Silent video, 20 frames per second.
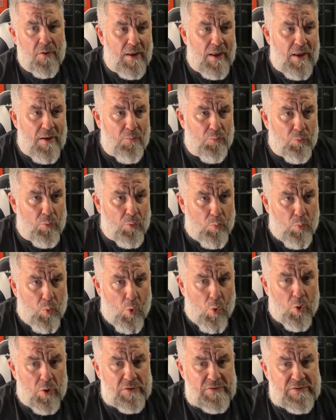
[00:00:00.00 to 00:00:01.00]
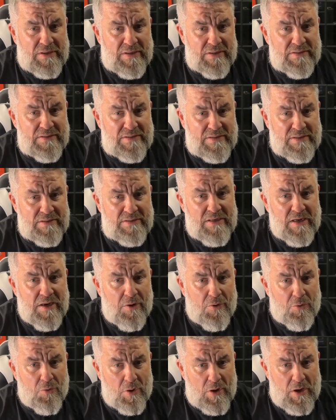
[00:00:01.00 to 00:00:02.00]
It rewards
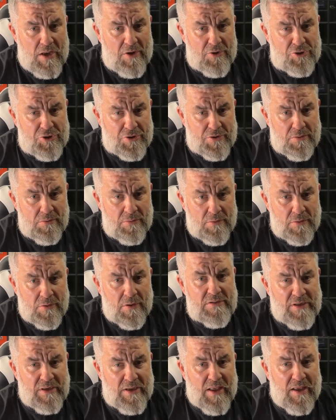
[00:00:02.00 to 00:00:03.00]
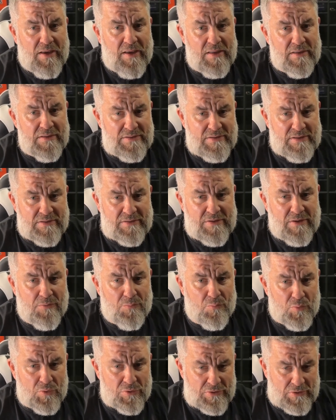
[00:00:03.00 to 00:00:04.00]
consistent creation to get
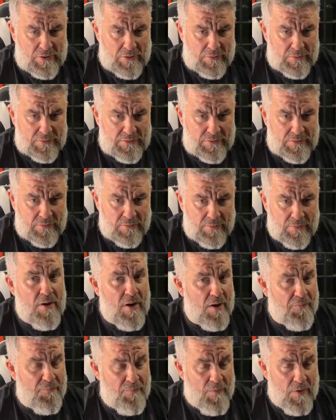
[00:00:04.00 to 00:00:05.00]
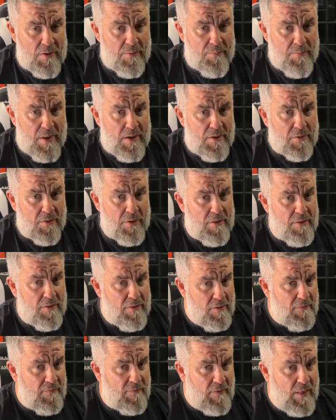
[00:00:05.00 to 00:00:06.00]
consistent results. Now, fundamentally,
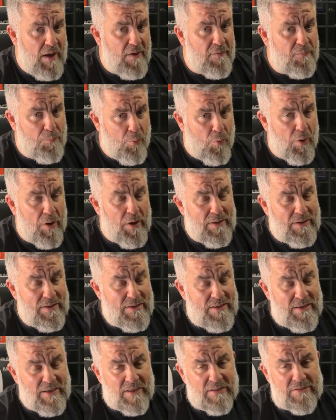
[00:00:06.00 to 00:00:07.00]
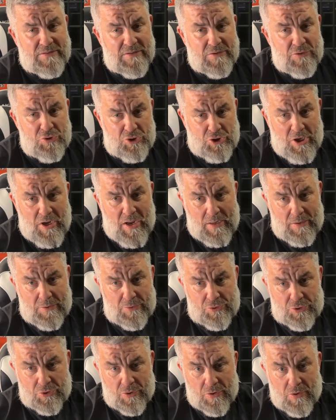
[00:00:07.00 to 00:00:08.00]
this last point doesn't
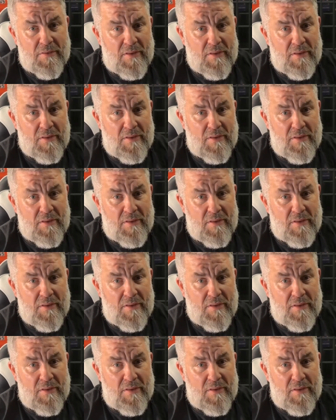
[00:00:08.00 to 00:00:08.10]
change.